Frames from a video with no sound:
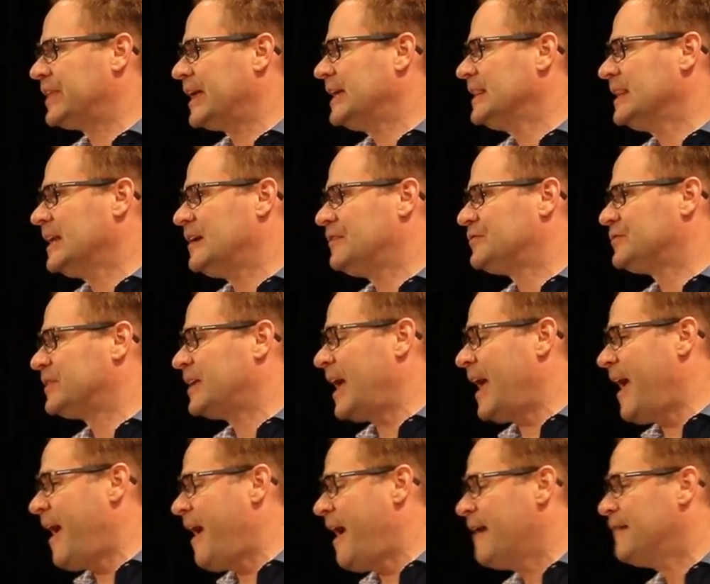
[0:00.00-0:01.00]
they left
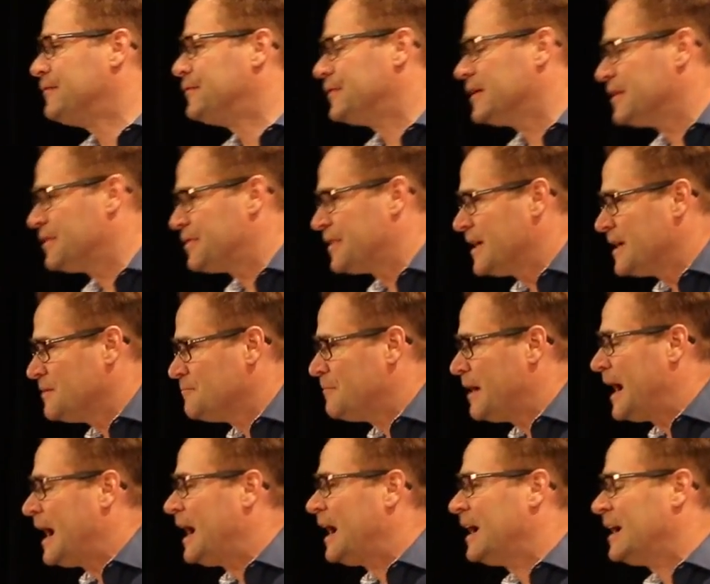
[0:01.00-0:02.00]
everything
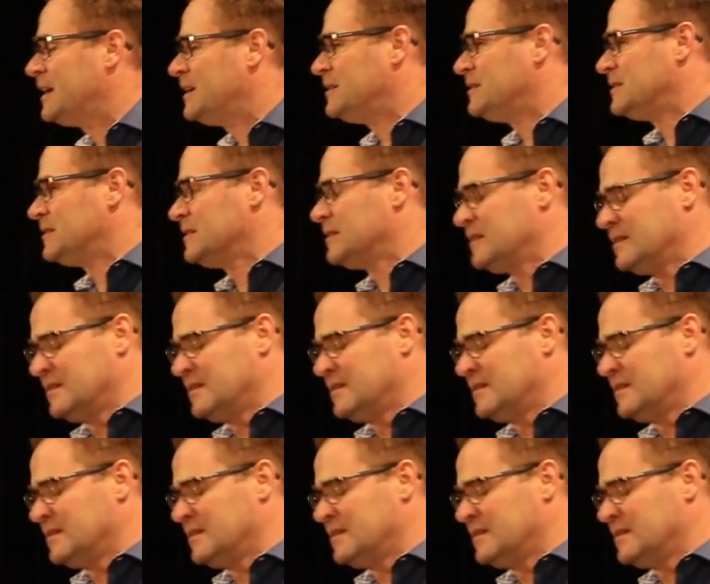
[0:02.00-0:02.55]
behind.